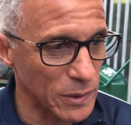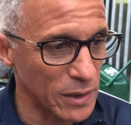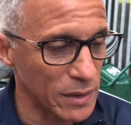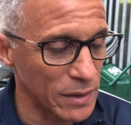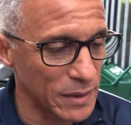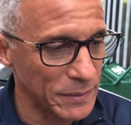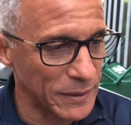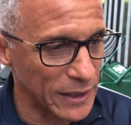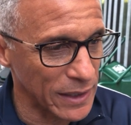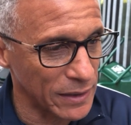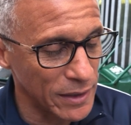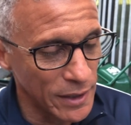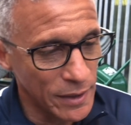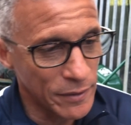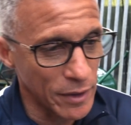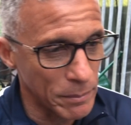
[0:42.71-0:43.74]
Again,
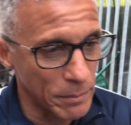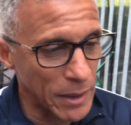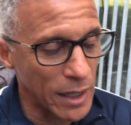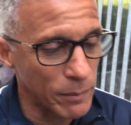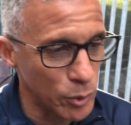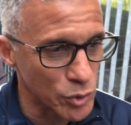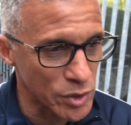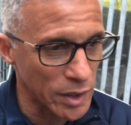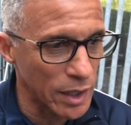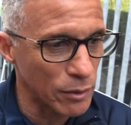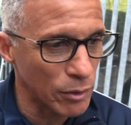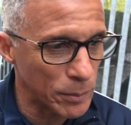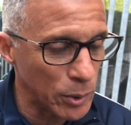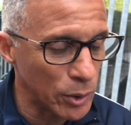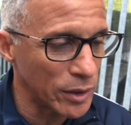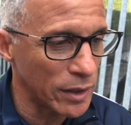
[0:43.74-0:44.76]
the amount of balls that they
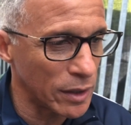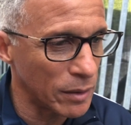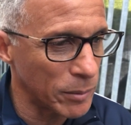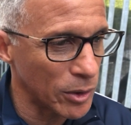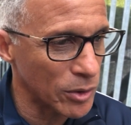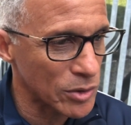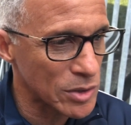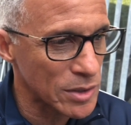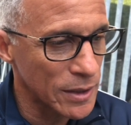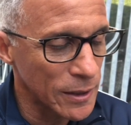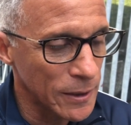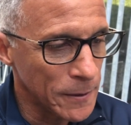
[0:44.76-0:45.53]
were putting in the box,